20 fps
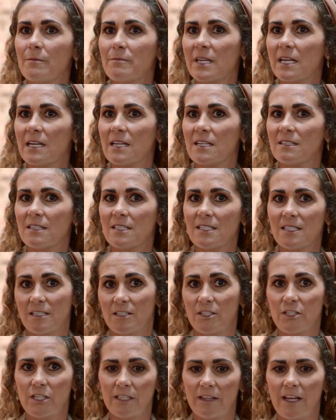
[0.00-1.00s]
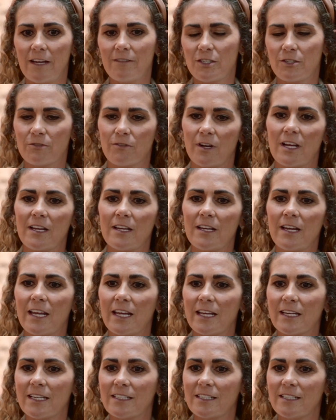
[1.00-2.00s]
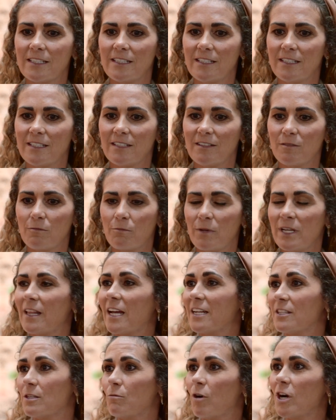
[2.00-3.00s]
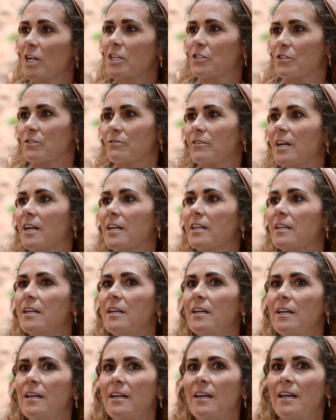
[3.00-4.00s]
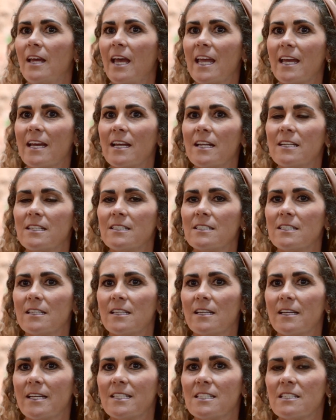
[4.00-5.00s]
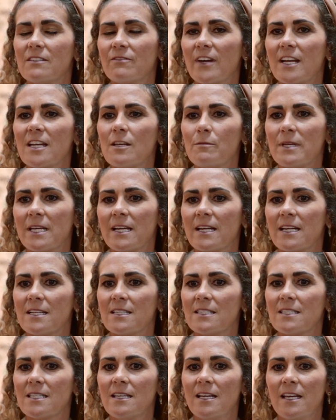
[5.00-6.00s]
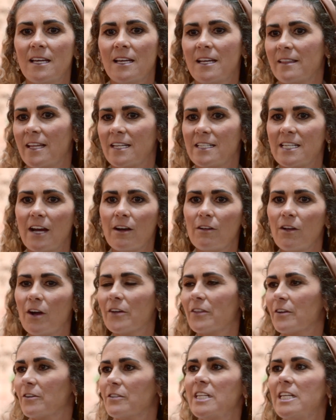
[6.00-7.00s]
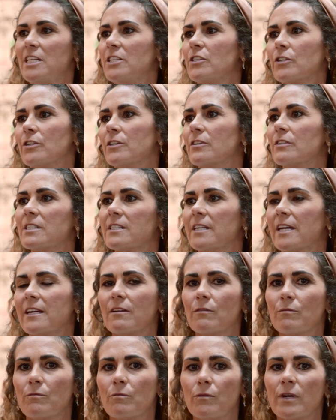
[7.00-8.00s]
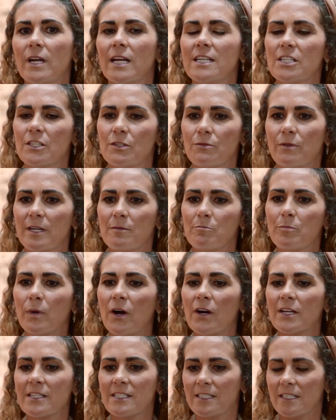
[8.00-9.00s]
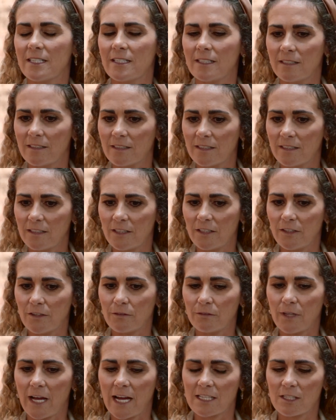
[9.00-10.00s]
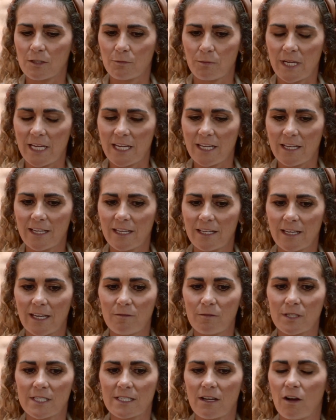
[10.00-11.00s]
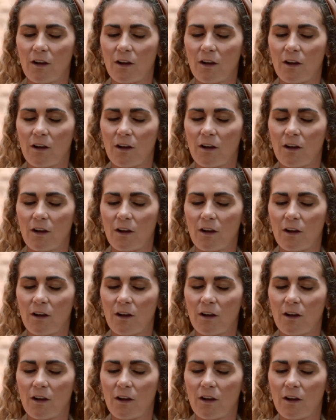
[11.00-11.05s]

because she loves to run, and we like to watch her run. And it's funny because they tell all their teachers, like when I just ran Boston, you know, last week, it was